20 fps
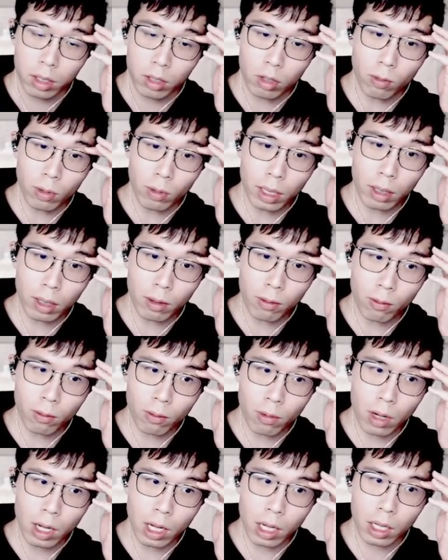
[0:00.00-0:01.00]
The reason
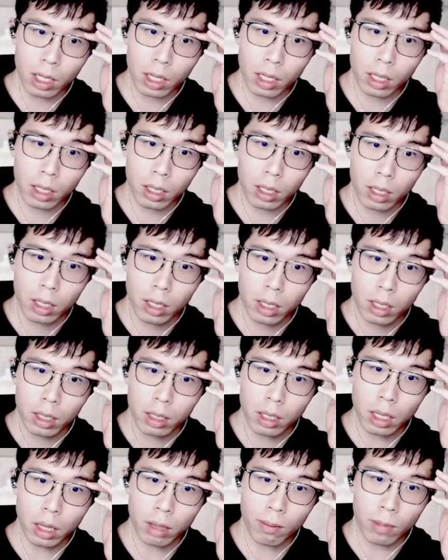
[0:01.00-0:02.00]
why
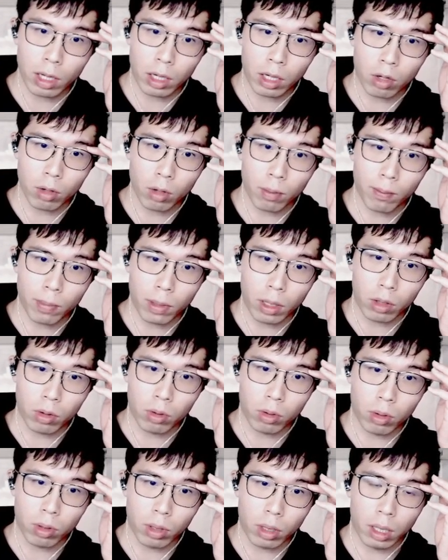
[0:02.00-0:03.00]
this may not be
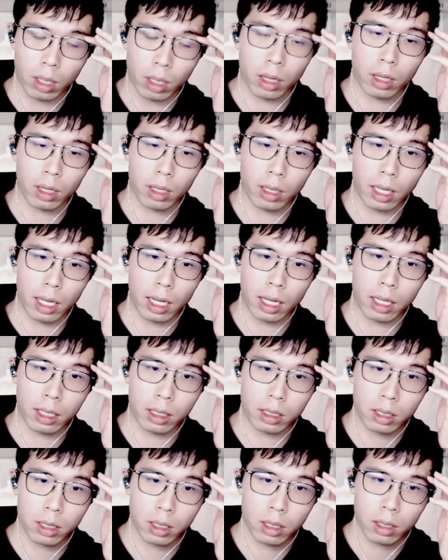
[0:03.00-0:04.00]
good is
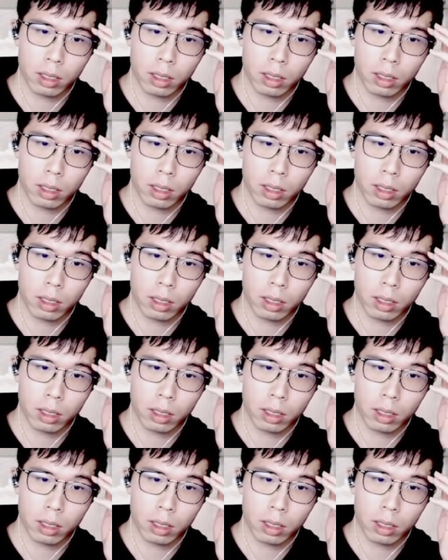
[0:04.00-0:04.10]
that